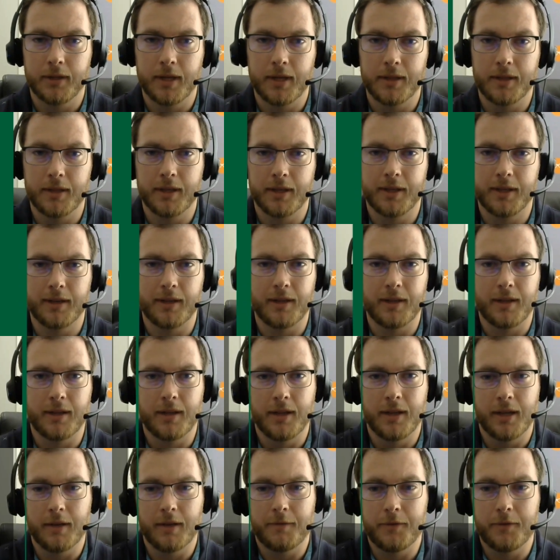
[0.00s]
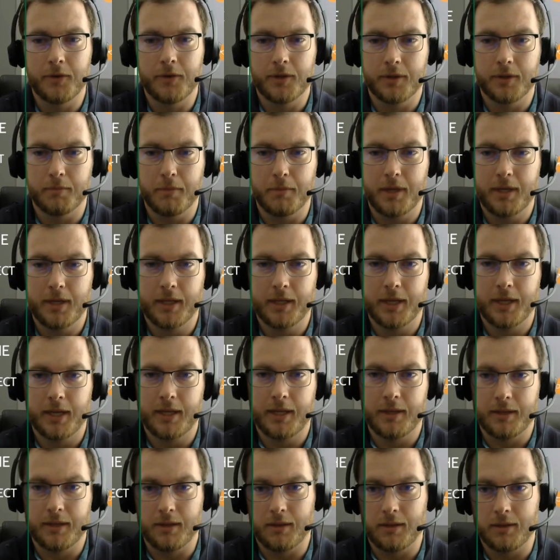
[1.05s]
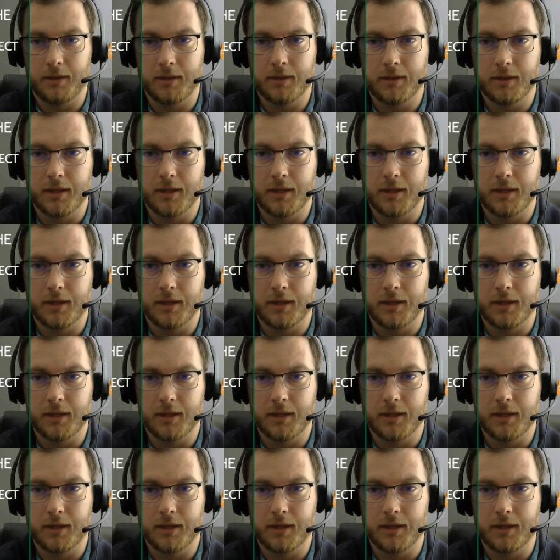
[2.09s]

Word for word: and then if you can mitigate and